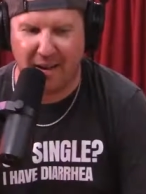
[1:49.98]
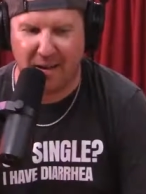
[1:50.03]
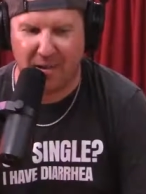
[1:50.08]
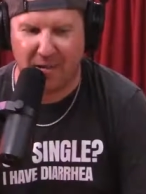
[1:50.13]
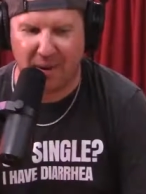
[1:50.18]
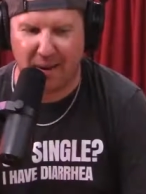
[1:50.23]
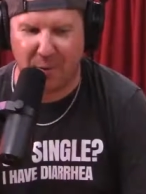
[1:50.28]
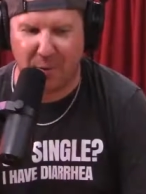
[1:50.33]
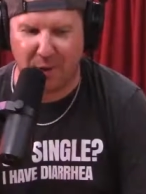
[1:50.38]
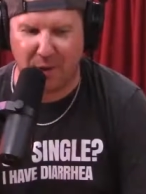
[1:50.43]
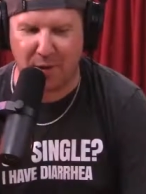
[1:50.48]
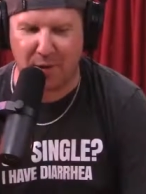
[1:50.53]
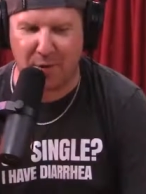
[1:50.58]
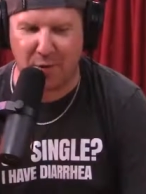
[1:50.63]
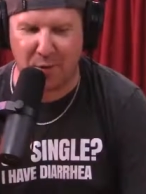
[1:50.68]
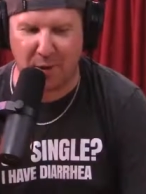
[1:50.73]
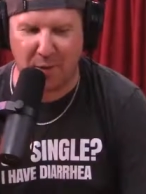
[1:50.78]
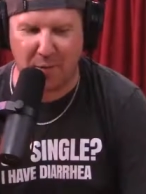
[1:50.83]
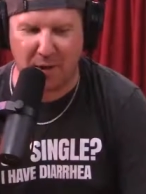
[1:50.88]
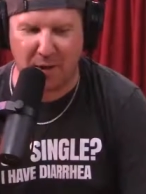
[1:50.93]
like when you
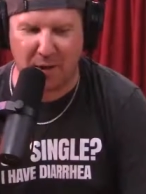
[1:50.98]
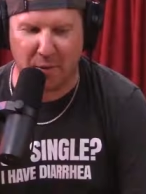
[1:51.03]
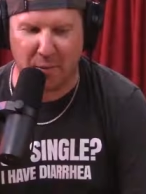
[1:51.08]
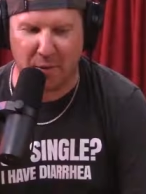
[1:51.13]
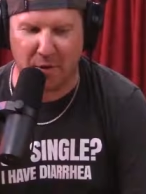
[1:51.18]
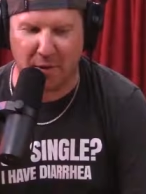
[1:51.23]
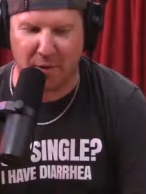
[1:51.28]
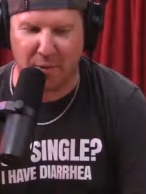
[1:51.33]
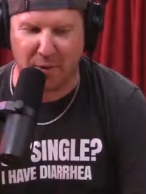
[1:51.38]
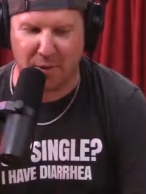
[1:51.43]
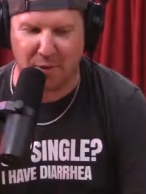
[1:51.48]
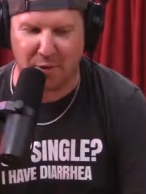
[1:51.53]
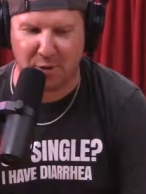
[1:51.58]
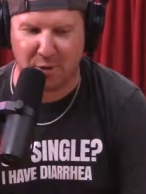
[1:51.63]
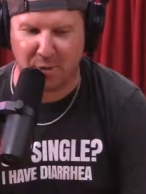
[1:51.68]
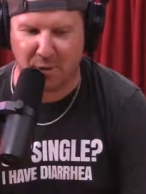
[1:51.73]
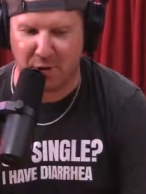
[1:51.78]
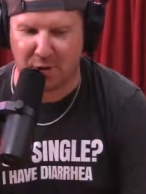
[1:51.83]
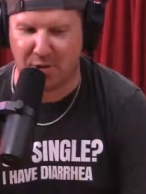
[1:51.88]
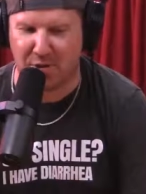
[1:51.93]
dream like a really weird
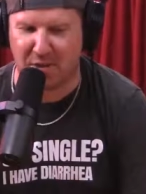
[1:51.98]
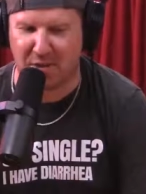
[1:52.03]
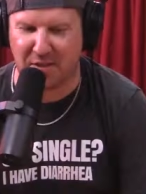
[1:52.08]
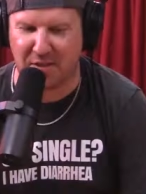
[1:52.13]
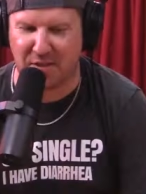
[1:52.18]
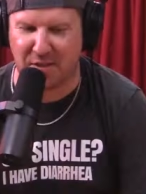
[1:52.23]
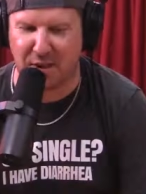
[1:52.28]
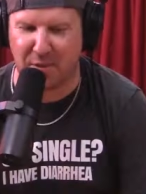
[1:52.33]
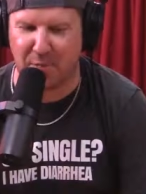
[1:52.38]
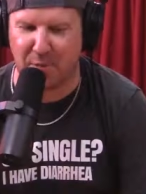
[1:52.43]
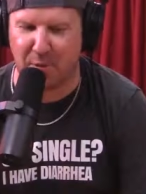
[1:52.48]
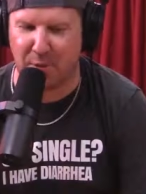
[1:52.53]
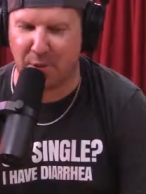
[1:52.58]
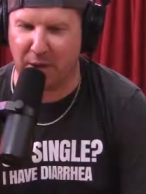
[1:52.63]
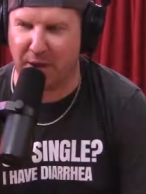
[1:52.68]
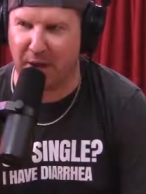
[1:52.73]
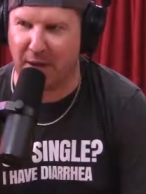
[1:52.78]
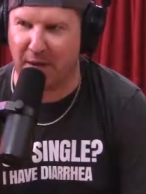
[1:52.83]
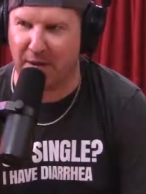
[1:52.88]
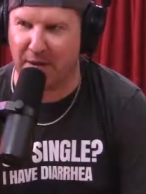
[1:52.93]
dream, you just accept the
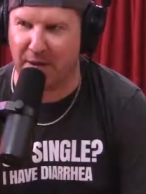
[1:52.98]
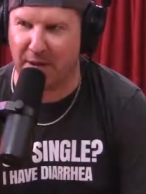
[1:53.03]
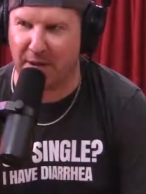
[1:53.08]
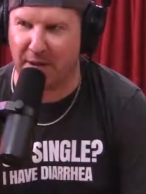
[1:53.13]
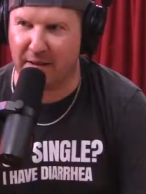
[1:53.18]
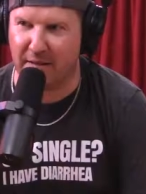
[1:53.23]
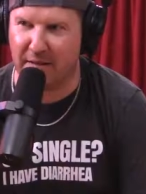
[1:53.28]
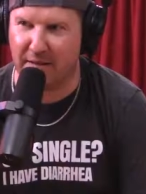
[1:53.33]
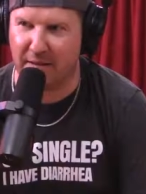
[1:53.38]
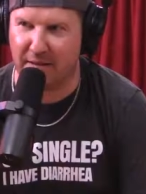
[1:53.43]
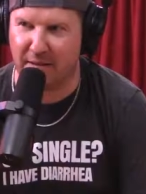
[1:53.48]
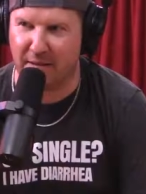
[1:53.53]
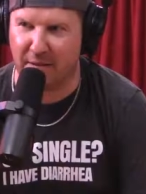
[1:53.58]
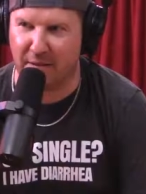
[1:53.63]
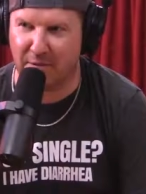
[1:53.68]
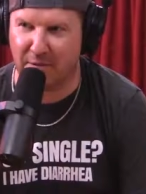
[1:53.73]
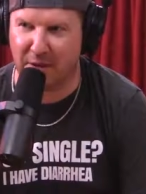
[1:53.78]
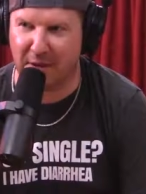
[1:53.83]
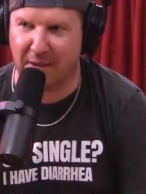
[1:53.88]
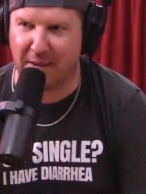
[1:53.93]
reality
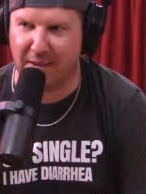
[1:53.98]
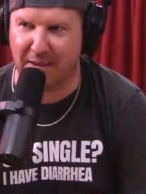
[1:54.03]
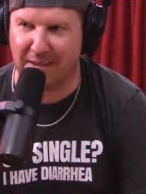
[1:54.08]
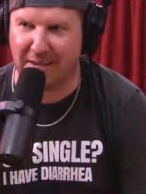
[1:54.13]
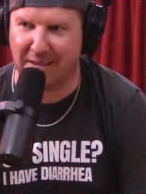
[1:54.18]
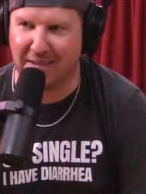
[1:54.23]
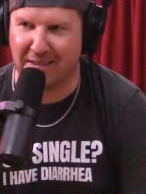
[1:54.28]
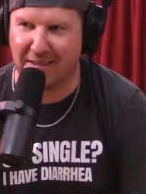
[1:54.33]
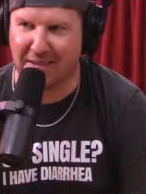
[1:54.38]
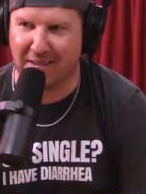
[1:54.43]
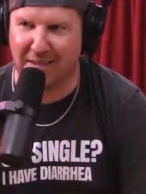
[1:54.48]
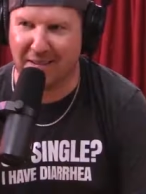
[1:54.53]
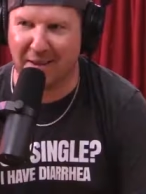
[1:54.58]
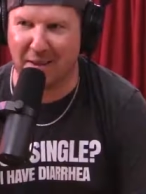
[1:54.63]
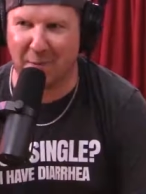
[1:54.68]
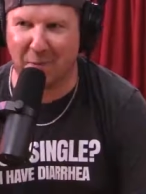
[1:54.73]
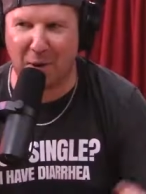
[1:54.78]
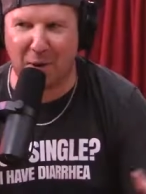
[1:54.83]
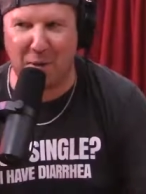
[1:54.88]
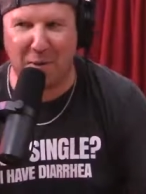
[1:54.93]
of like like when I